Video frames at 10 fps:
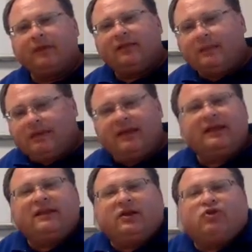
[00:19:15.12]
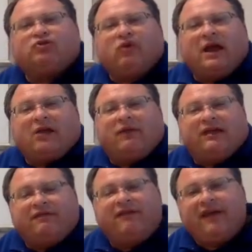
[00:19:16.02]
They try and create
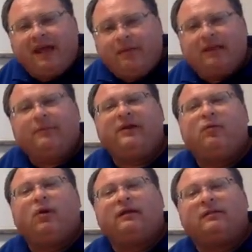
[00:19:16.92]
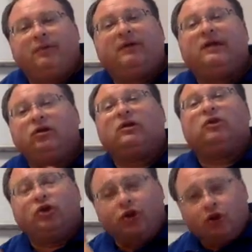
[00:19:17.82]
a family, but he looked at
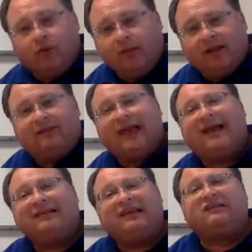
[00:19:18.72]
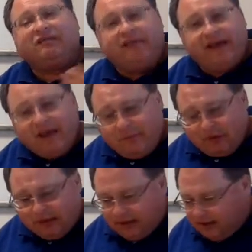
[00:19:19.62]
the humans as his
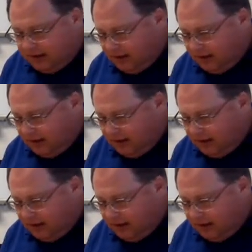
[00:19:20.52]
family.